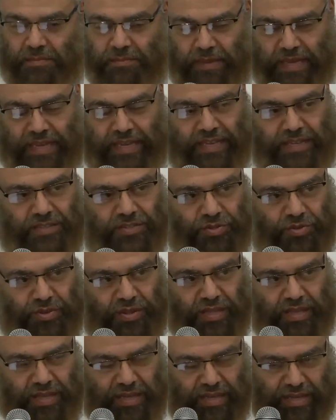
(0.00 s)
they make it
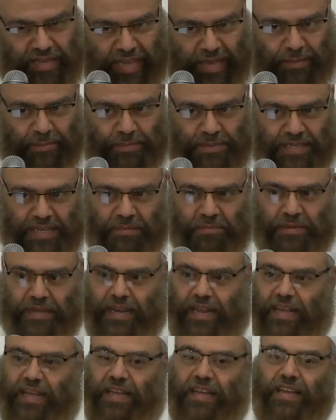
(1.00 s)
to the camps in
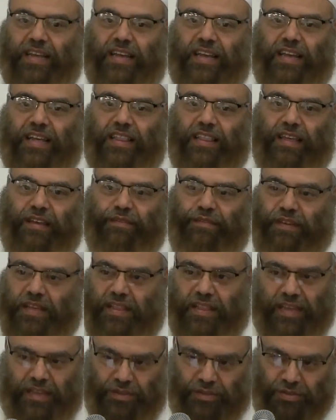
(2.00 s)
Mina, they
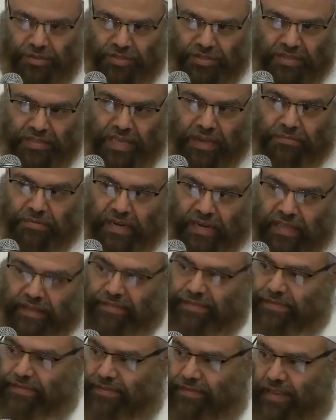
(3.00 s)
feel that
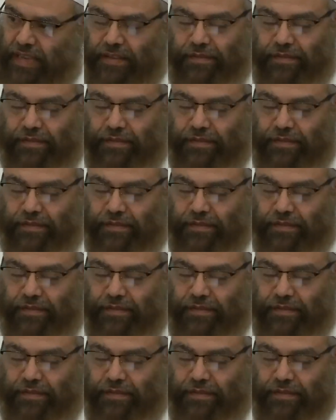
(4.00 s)
relief,